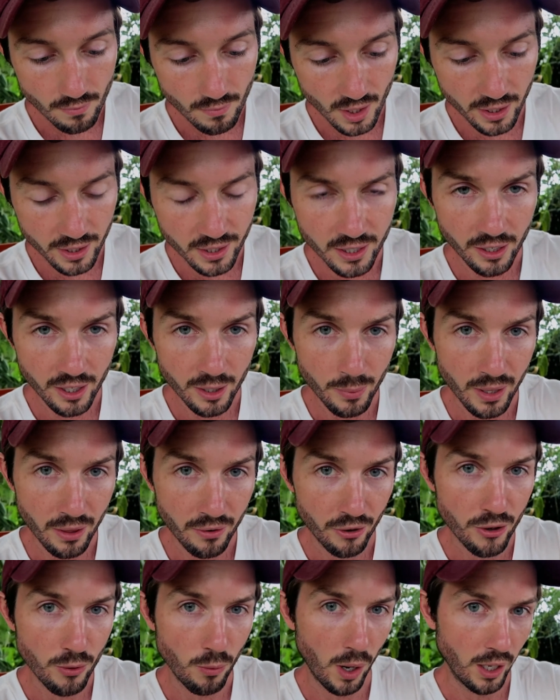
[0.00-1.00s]
This has only been
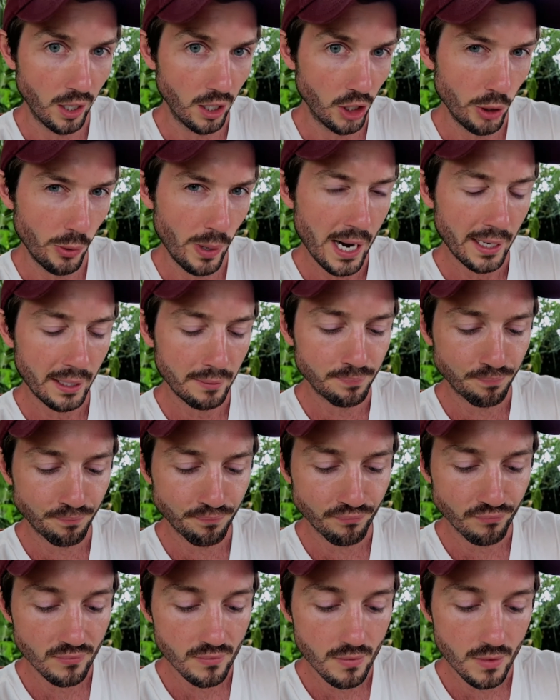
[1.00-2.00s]
through 1 Luwak,
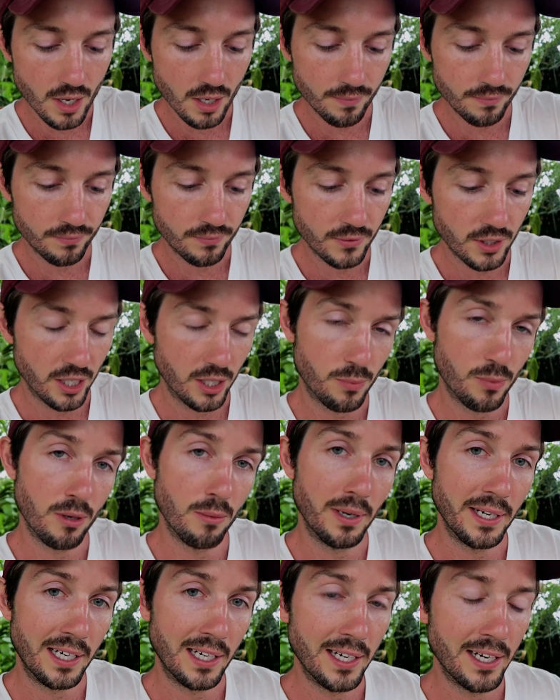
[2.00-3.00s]
so it's
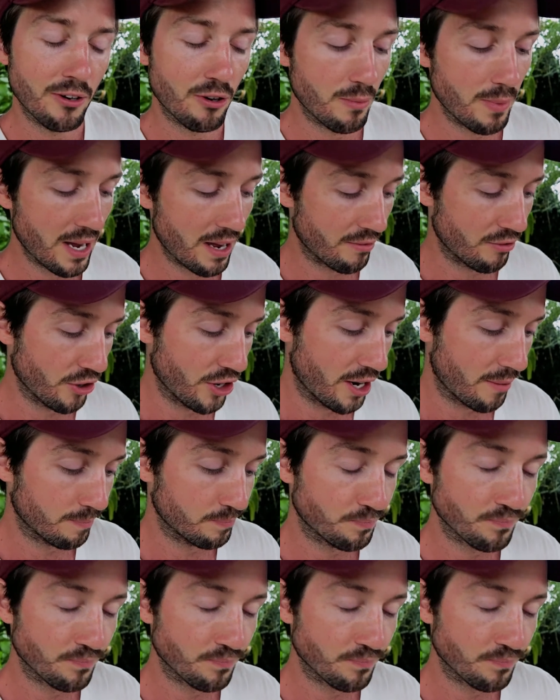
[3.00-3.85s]
probably cleaner and better for you.